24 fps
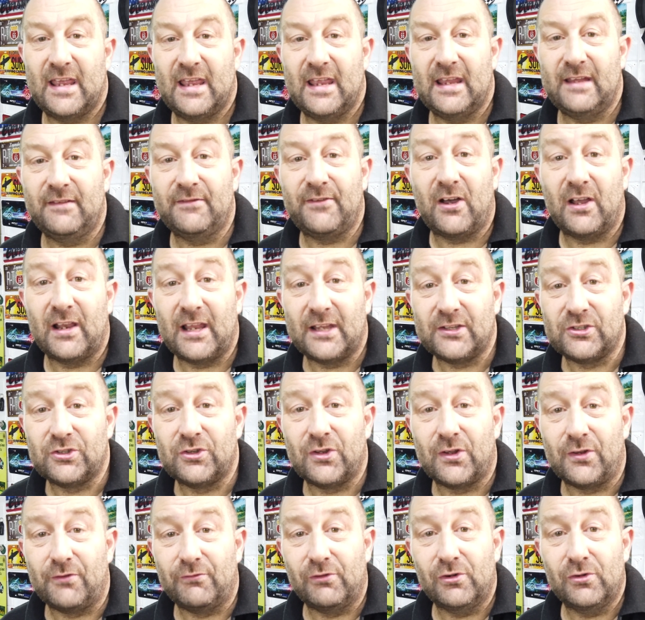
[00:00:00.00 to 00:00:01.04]
a
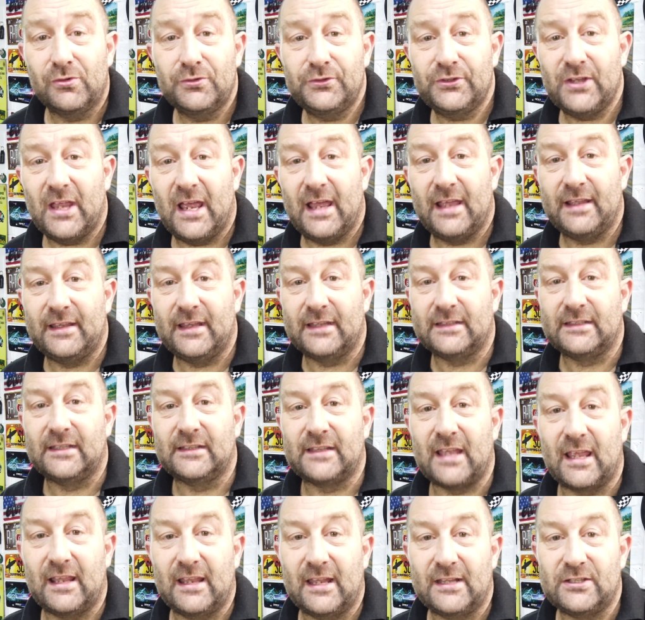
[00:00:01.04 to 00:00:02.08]
violation of the rules, and this
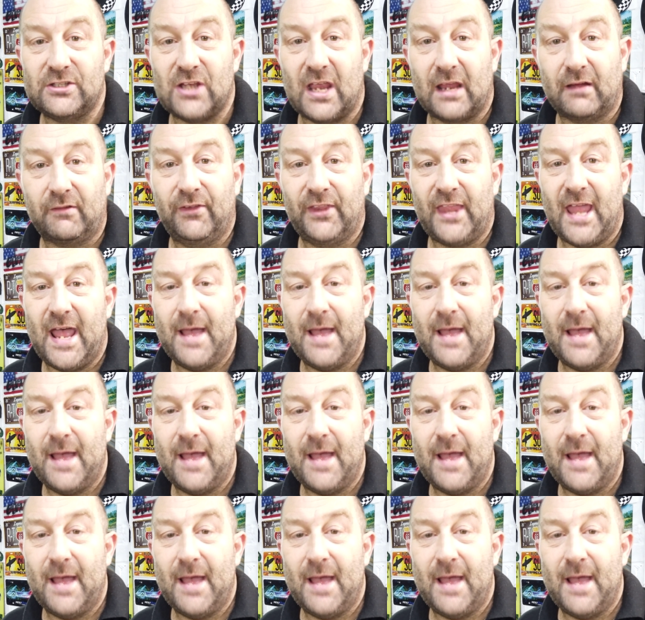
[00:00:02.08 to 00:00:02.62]
is how they check for